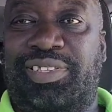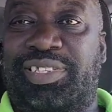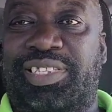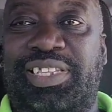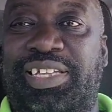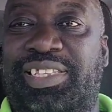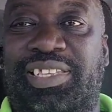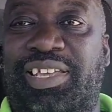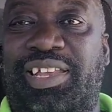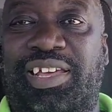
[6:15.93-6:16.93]
it's not
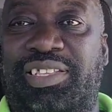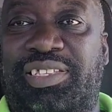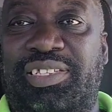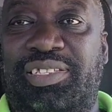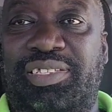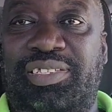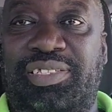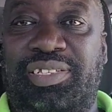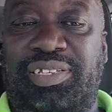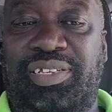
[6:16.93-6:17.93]
a lot.
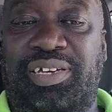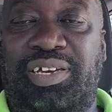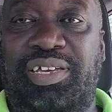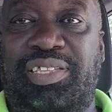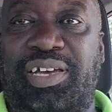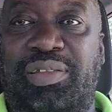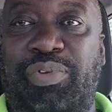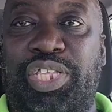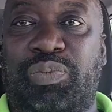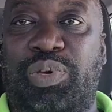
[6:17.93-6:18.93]
Because it all
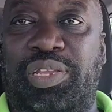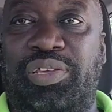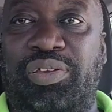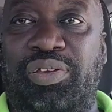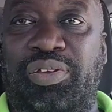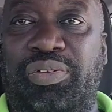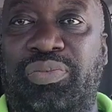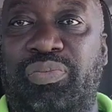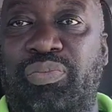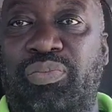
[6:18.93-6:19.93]
depends on your
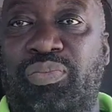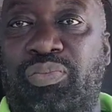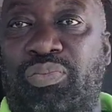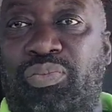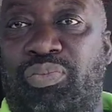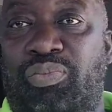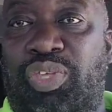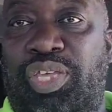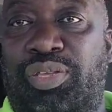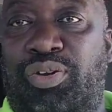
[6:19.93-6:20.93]

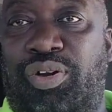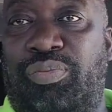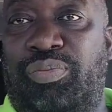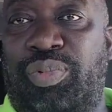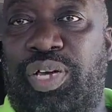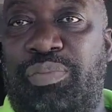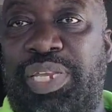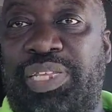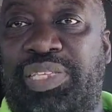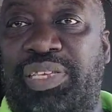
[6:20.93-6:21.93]
income,
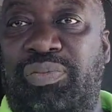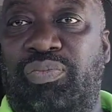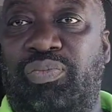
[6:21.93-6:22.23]
ability.